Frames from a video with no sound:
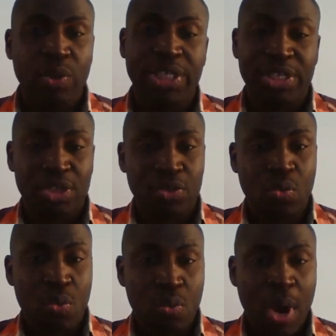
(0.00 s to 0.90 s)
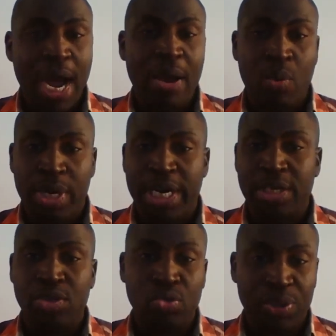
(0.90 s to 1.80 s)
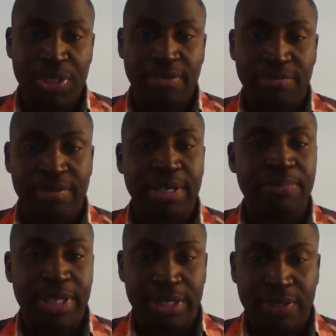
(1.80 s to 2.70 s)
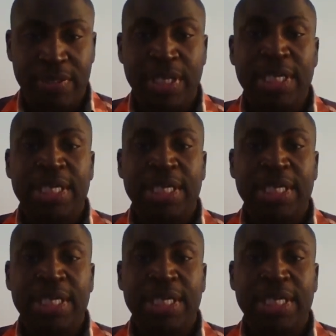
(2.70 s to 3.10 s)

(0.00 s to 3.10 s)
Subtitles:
which is why what I do is different because